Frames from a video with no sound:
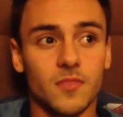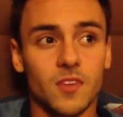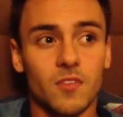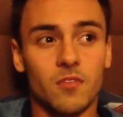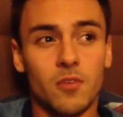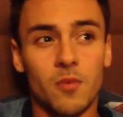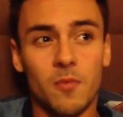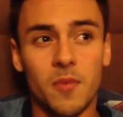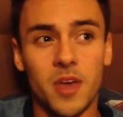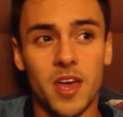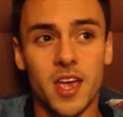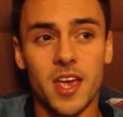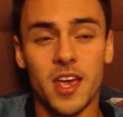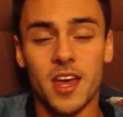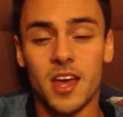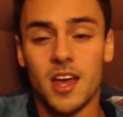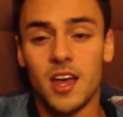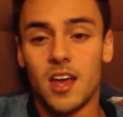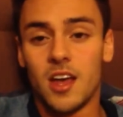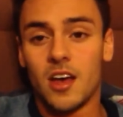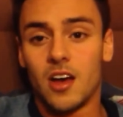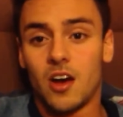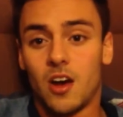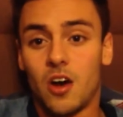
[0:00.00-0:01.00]
for me,
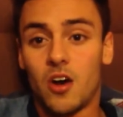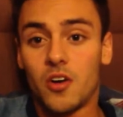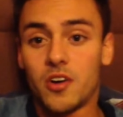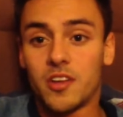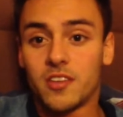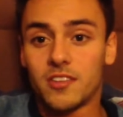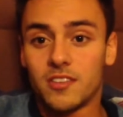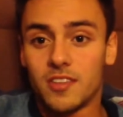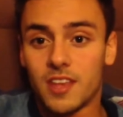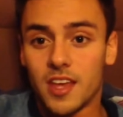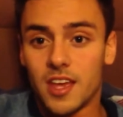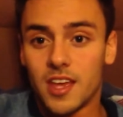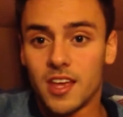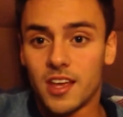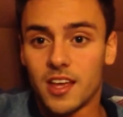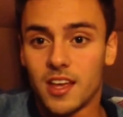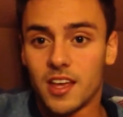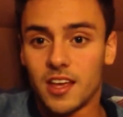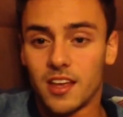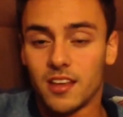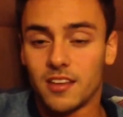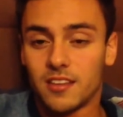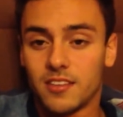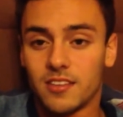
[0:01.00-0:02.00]
honesty
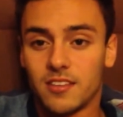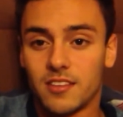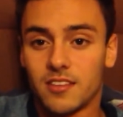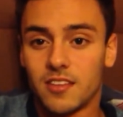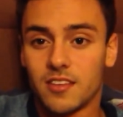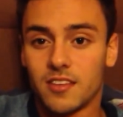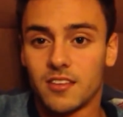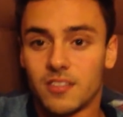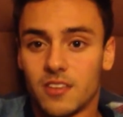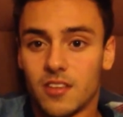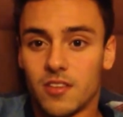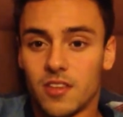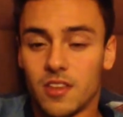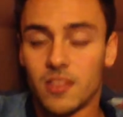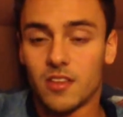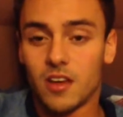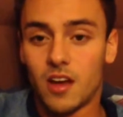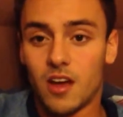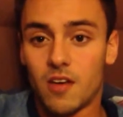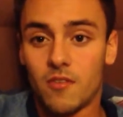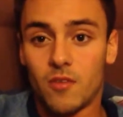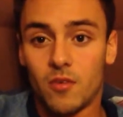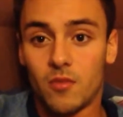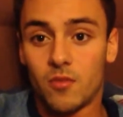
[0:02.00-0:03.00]
is something that
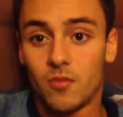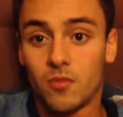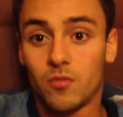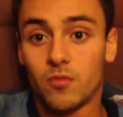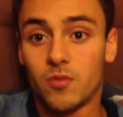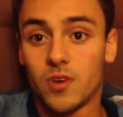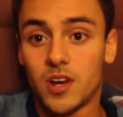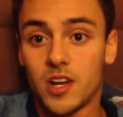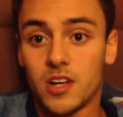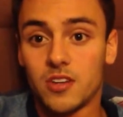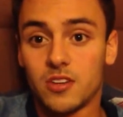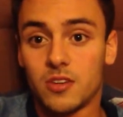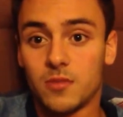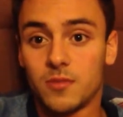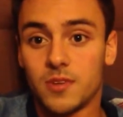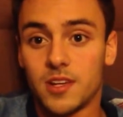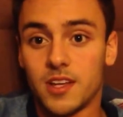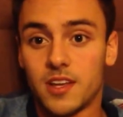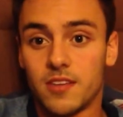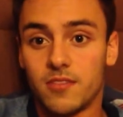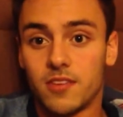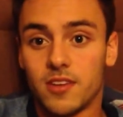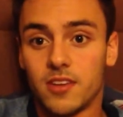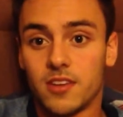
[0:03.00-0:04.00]
I really do
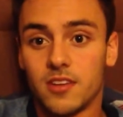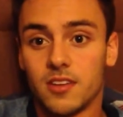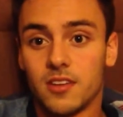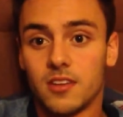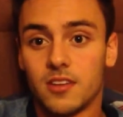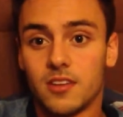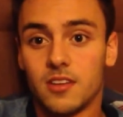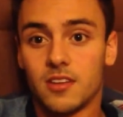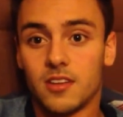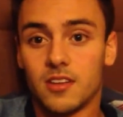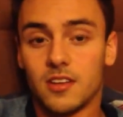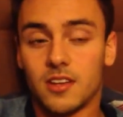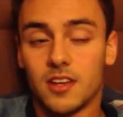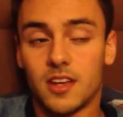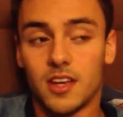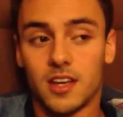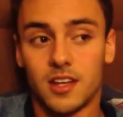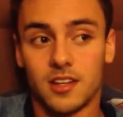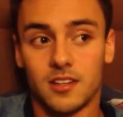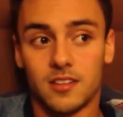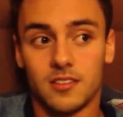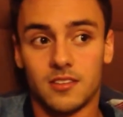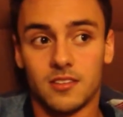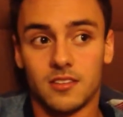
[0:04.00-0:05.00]
believe in,
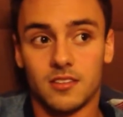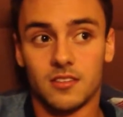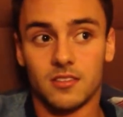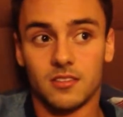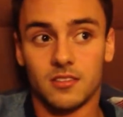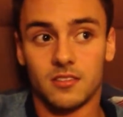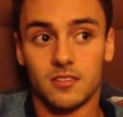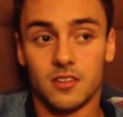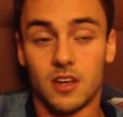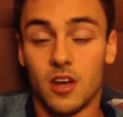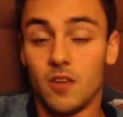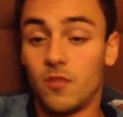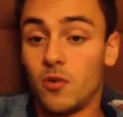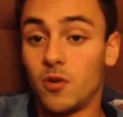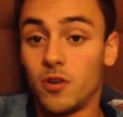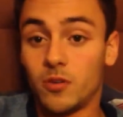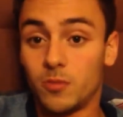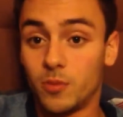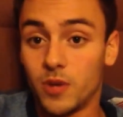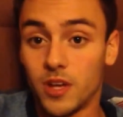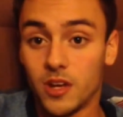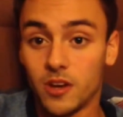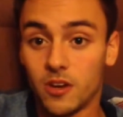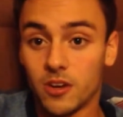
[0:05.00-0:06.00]
and I've always
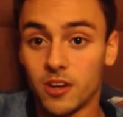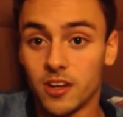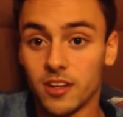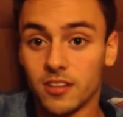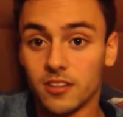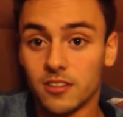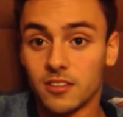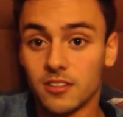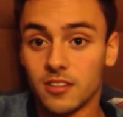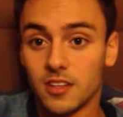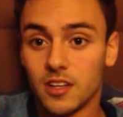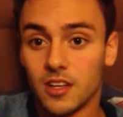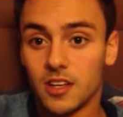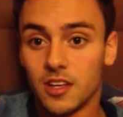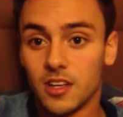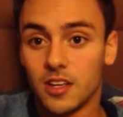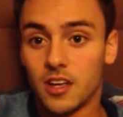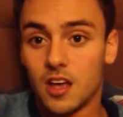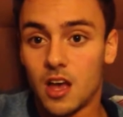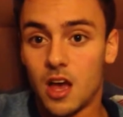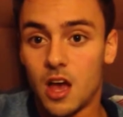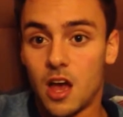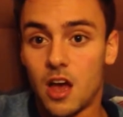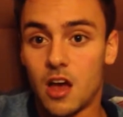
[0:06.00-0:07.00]
been honest.
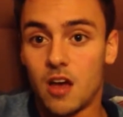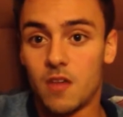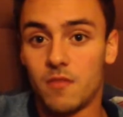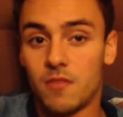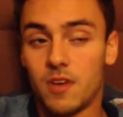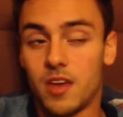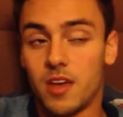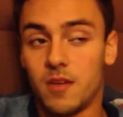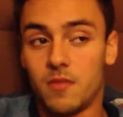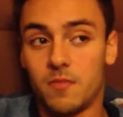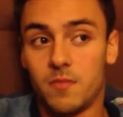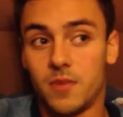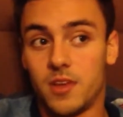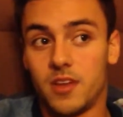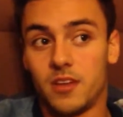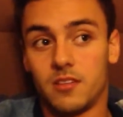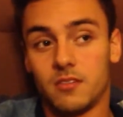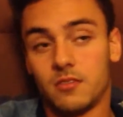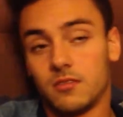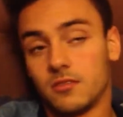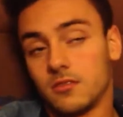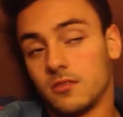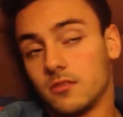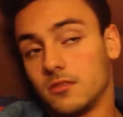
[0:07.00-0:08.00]
I may have
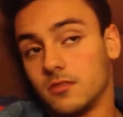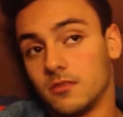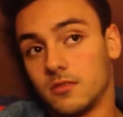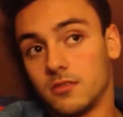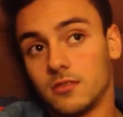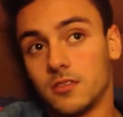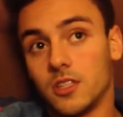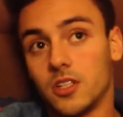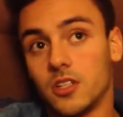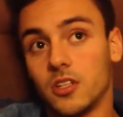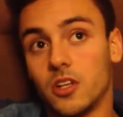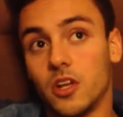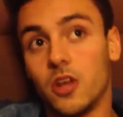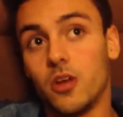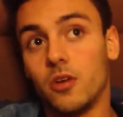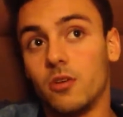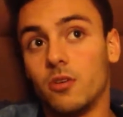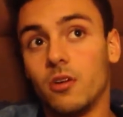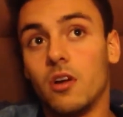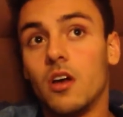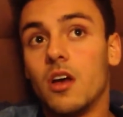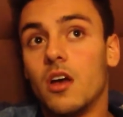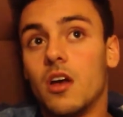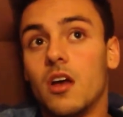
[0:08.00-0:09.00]
been, I don't know,
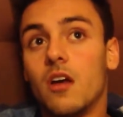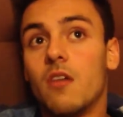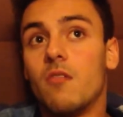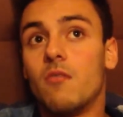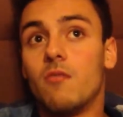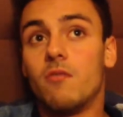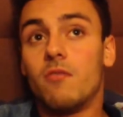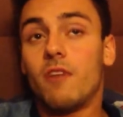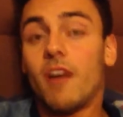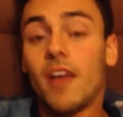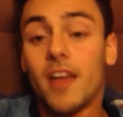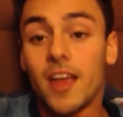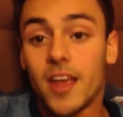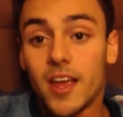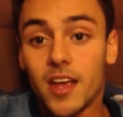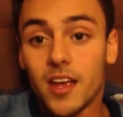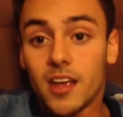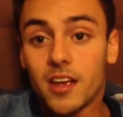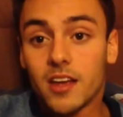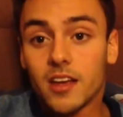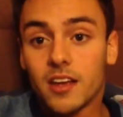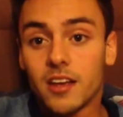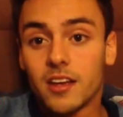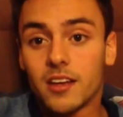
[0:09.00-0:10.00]

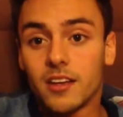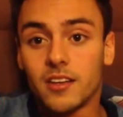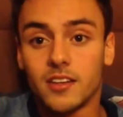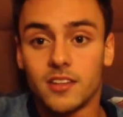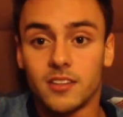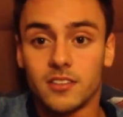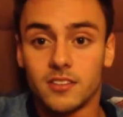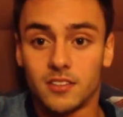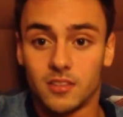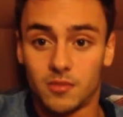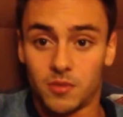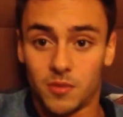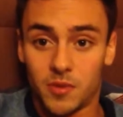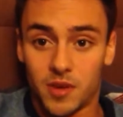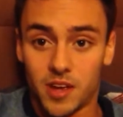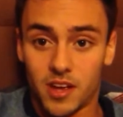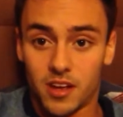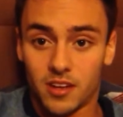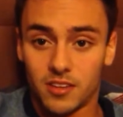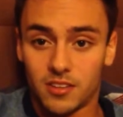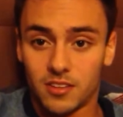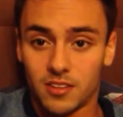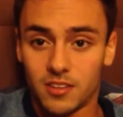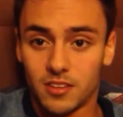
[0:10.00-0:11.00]
vague in some of my
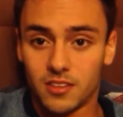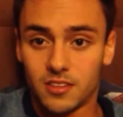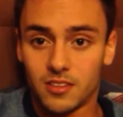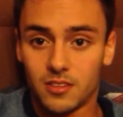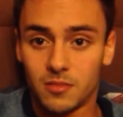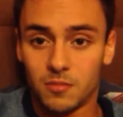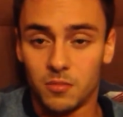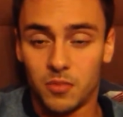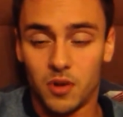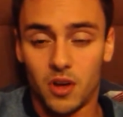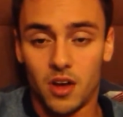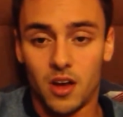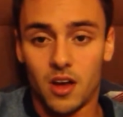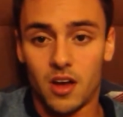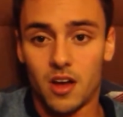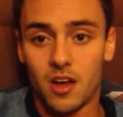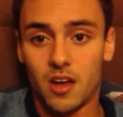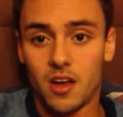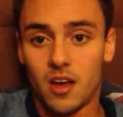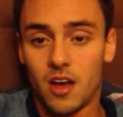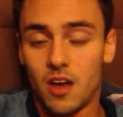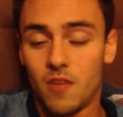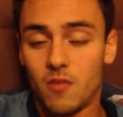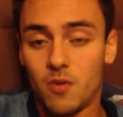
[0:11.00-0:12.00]
answers, but
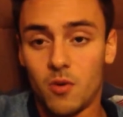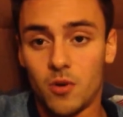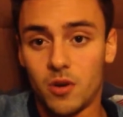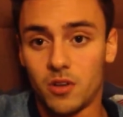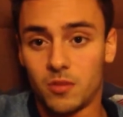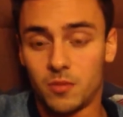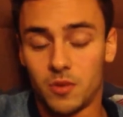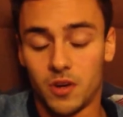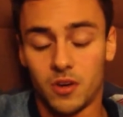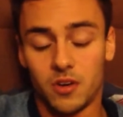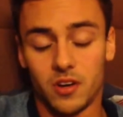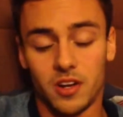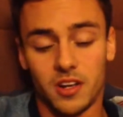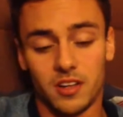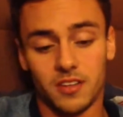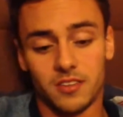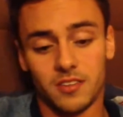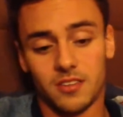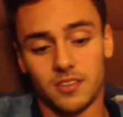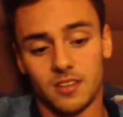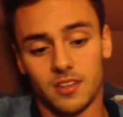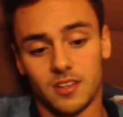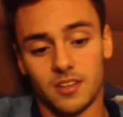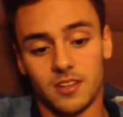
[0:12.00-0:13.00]
I've always been
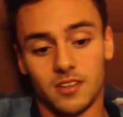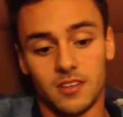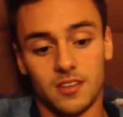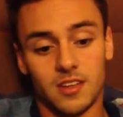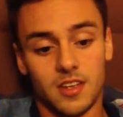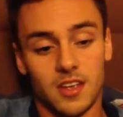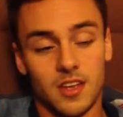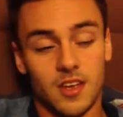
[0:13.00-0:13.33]
honest. And